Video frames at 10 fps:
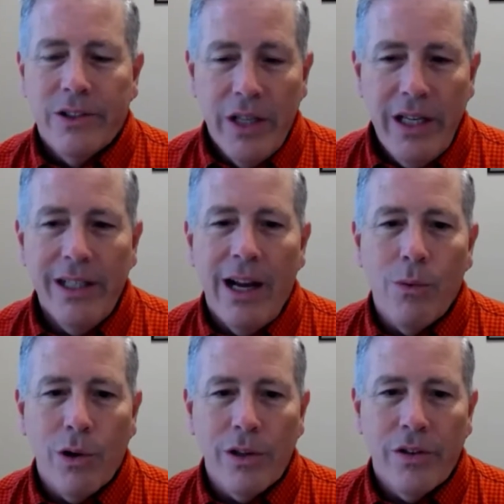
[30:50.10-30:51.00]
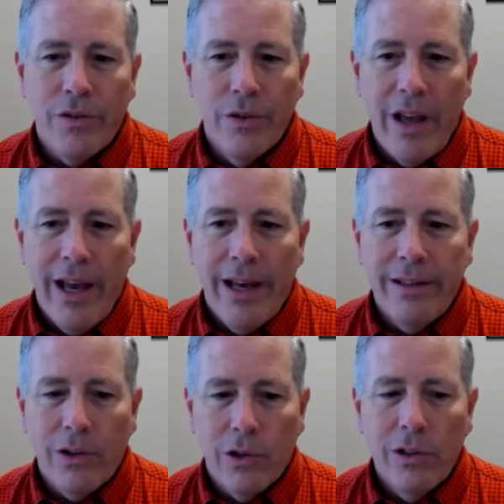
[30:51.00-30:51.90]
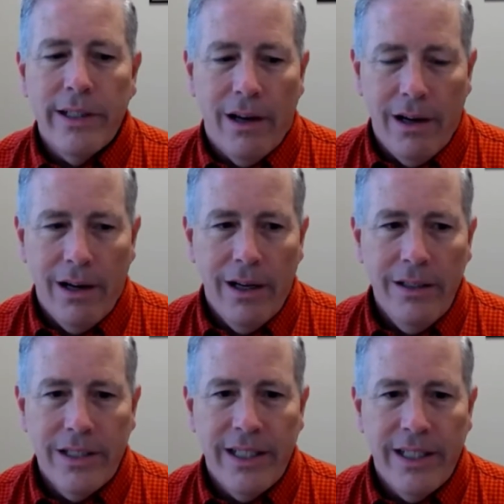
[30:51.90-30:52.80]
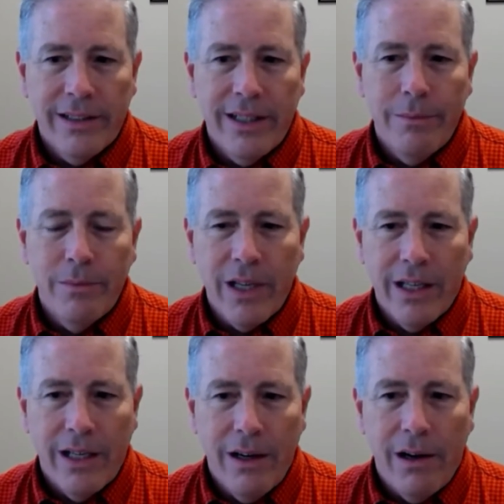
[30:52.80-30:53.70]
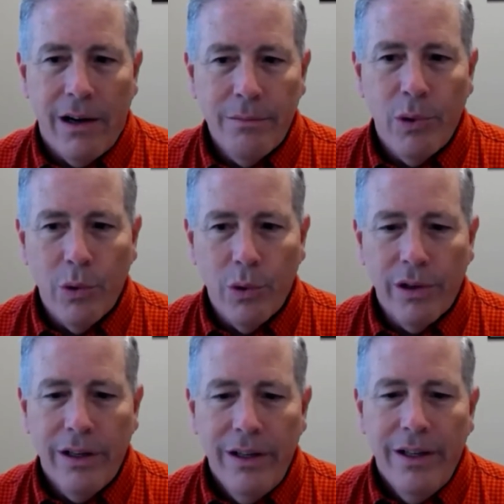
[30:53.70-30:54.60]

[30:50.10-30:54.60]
he and I worked through that early on to get them kind of on board